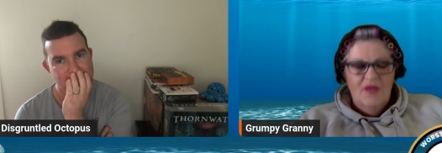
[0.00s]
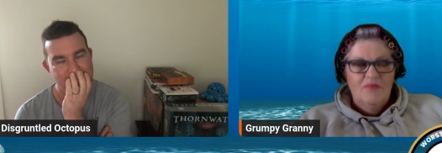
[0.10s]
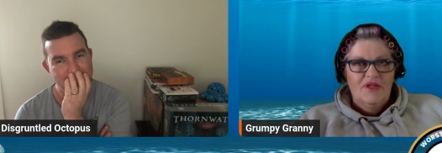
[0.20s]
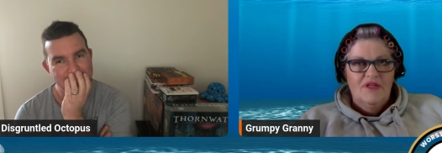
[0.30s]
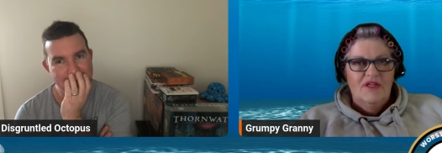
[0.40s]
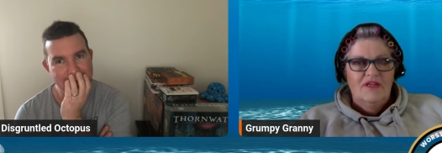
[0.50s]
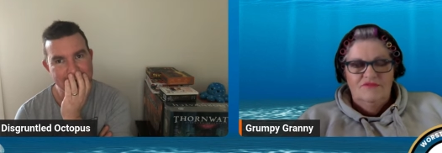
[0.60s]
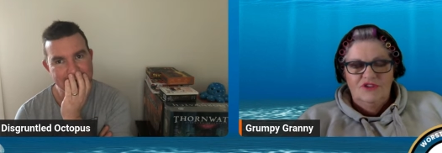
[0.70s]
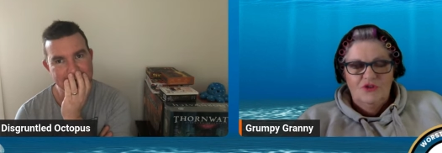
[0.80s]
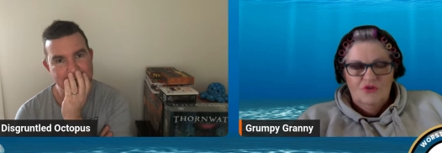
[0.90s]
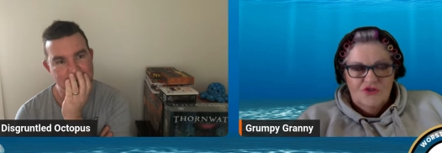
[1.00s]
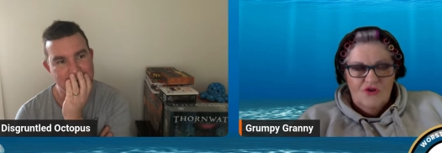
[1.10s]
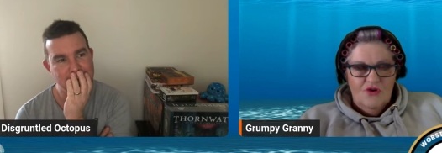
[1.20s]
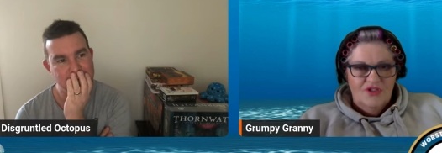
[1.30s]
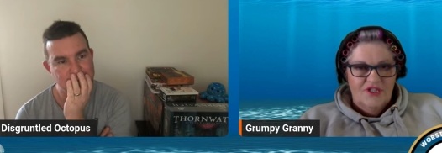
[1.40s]
Speaker 1: but yeah. you're
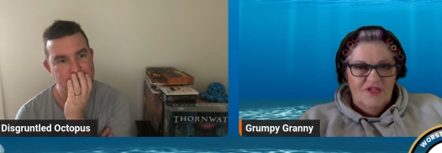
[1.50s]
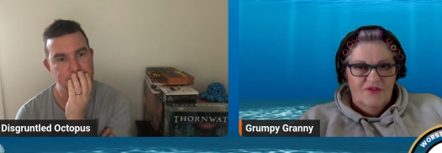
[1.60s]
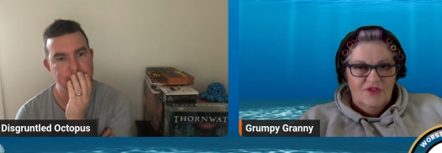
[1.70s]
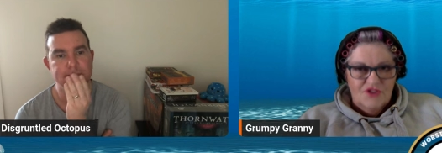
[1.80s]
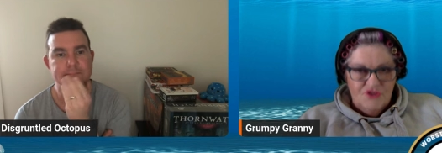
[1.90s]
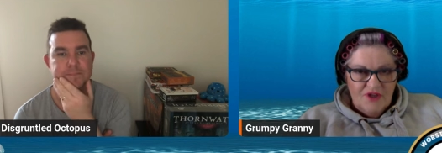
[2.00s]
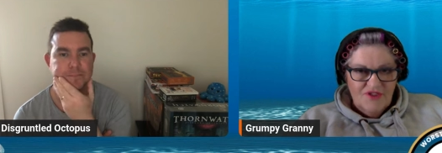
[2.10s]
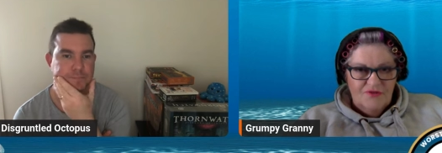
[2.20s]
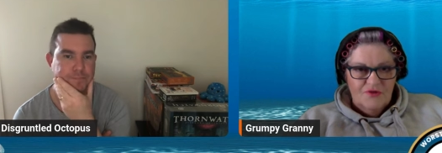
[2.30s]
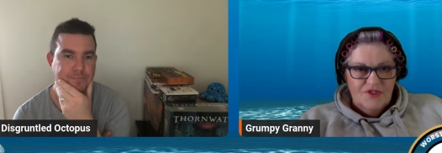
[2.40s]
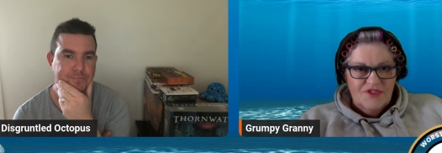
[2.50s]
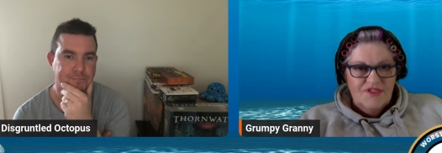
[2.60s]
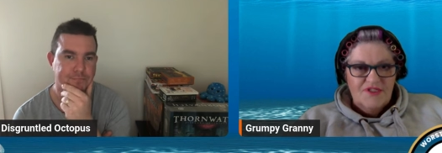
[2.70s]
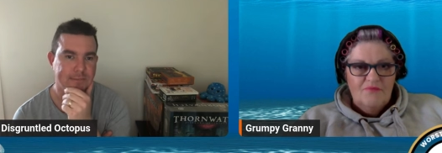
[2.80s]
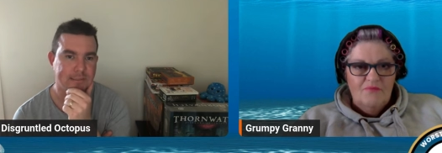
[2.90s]
trying to give constructive
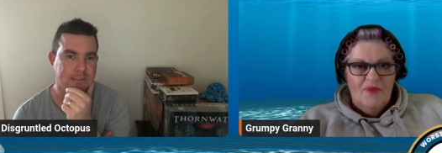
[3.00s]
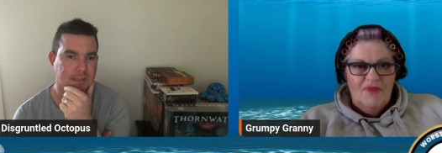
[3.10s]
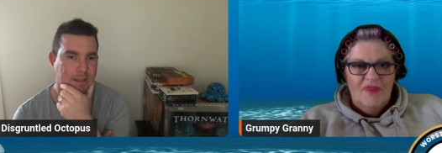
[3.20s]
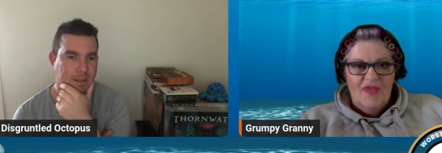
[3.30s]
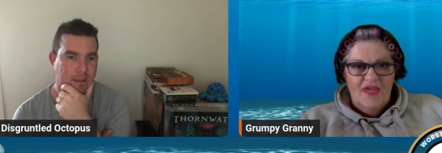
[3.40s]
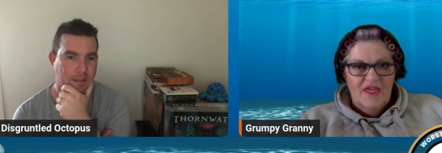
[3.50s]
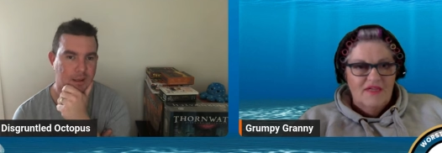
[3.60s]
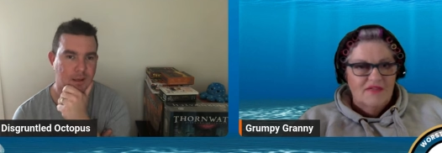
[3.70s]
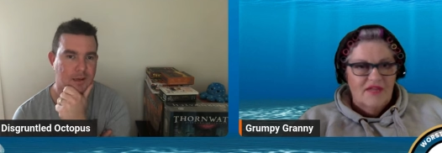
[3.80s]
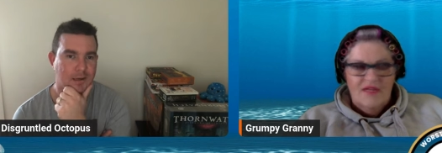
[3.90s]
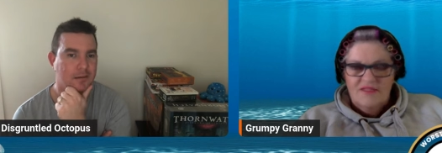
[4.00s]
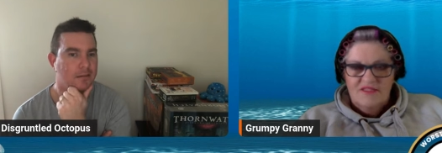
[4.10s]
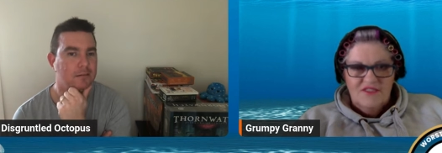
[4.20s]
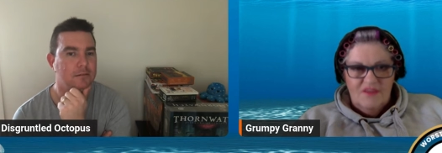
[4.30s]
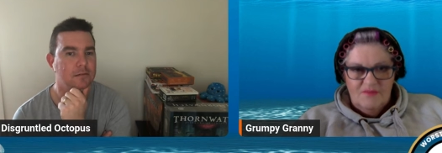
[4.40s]
criticism, but they can't
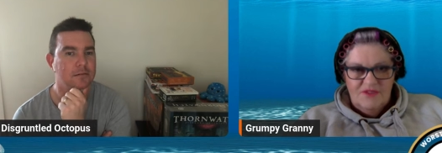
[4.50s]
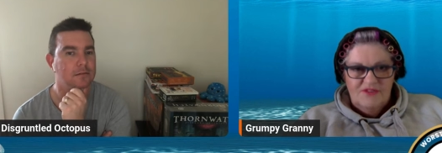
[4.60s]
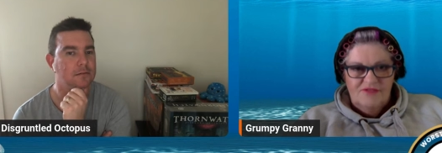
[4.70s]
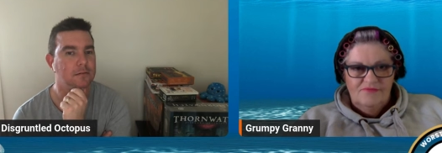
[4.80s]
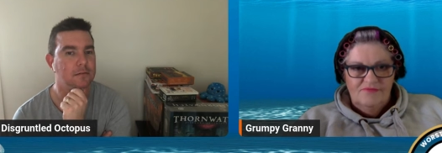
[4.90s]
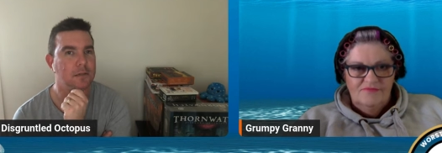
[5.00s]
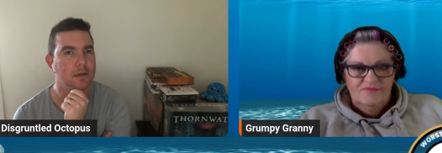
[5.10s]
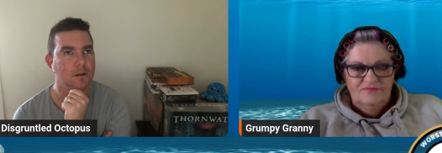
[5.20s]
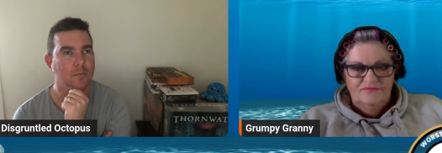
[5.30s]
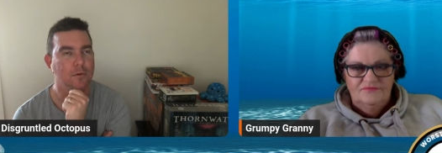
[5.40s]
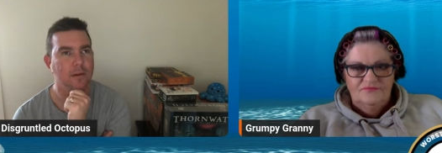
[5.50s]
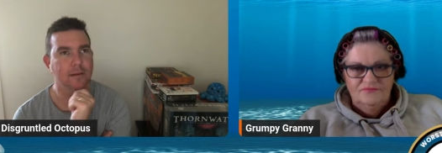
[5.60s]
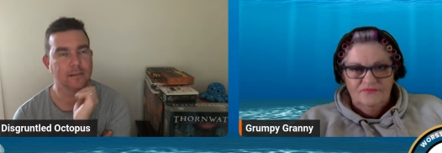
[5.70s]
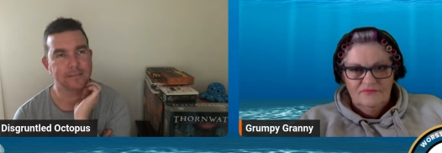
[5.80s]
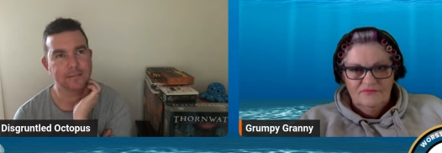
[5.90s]
accept it.
Speaker 2: Well,
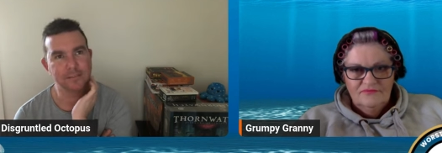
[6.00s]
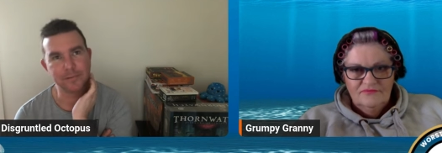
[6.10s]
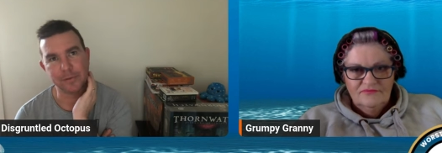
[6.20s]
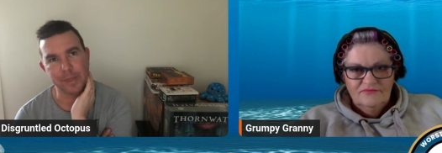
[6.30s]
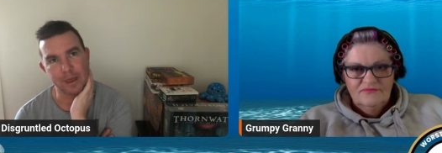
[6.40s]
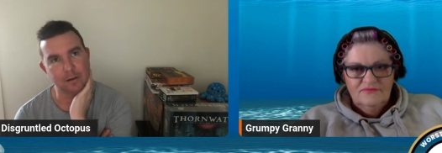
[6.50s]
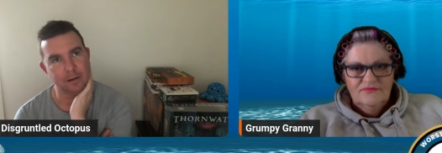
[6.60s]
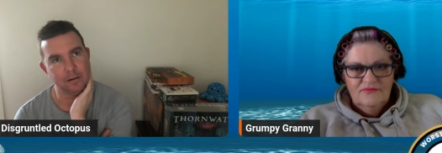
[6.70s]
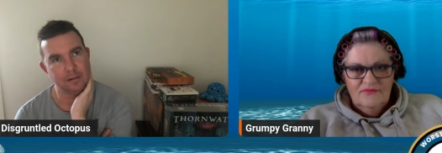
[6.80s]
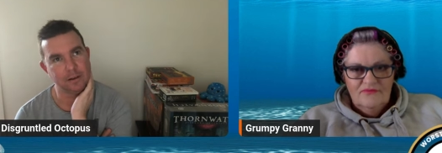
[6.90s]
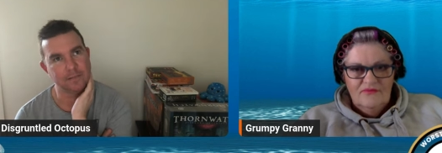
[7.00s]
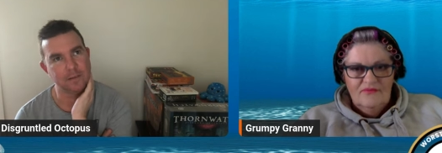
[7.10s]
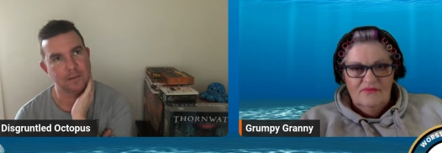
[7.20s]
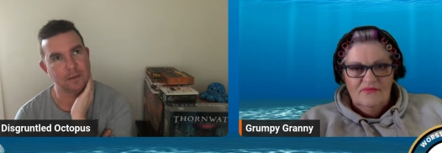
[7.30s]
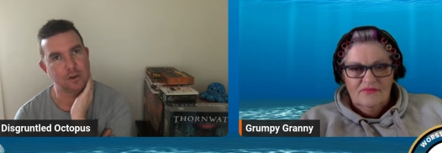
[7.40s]
it's not even that. Like, like I
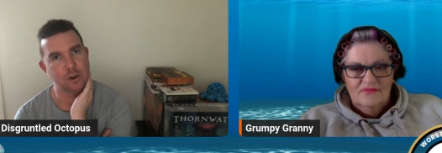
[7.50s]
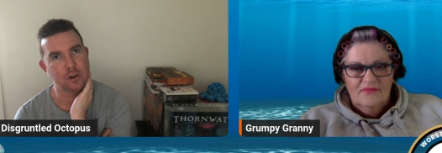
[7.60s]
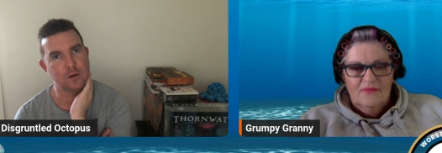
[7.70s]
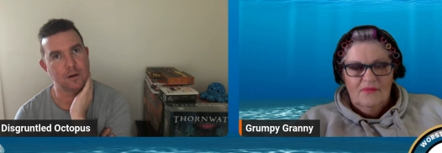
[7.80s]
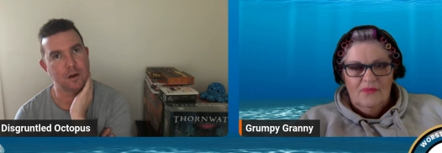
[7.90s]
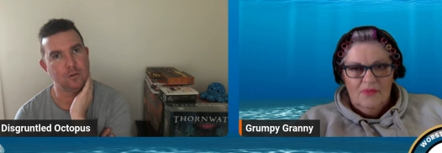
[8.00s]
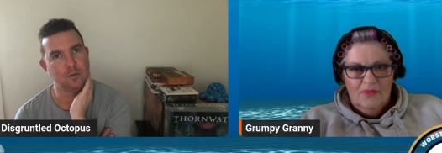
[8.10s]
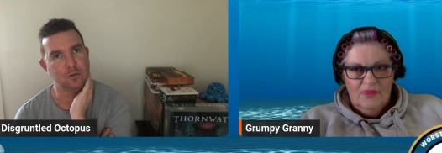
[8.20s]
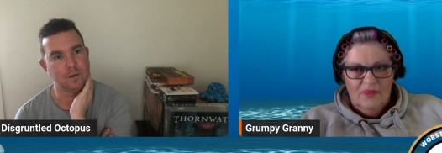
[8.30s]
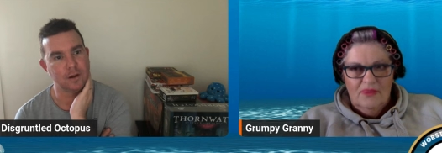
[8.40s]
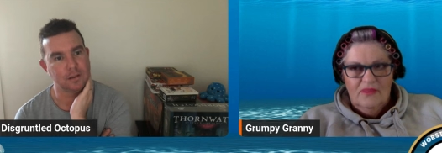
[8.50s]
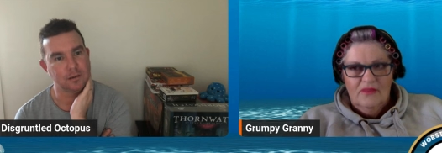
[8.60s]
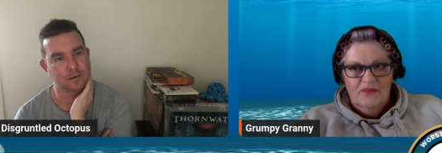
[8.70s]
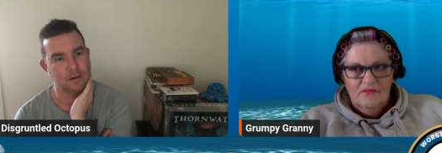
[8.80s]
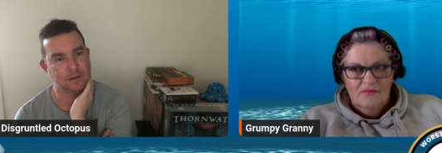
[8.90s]
said, that no one owns you
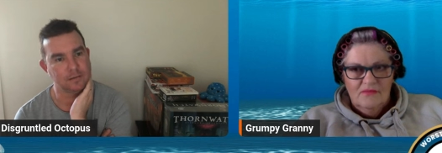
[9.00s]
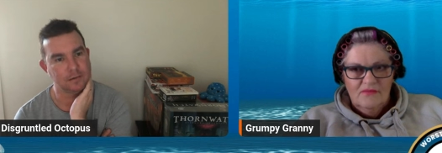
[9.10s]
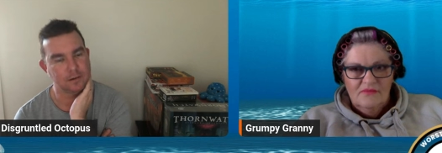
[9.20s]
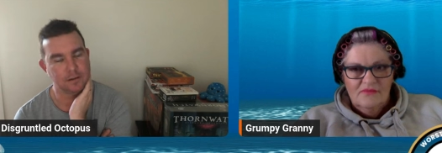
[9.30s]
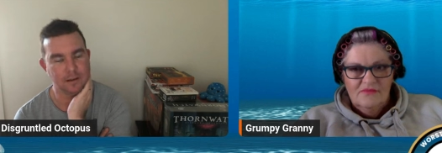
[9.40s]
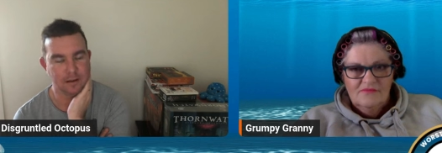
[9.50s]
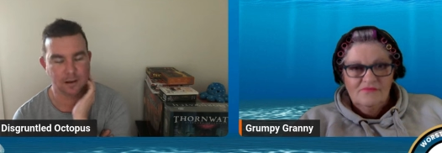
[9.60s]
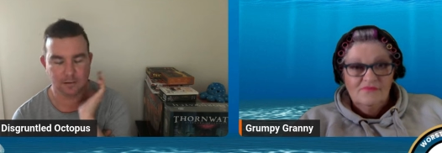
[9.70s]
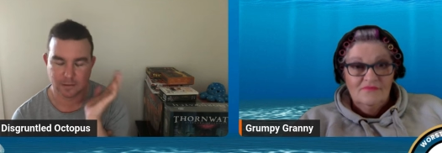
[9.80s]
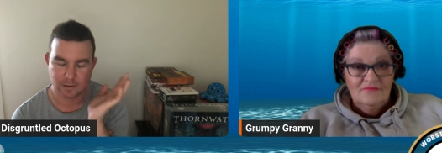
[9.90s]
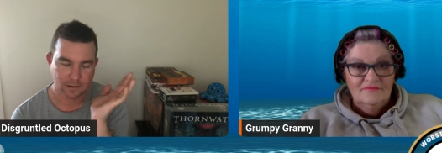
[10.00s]
anything, right? So yeah, yeah.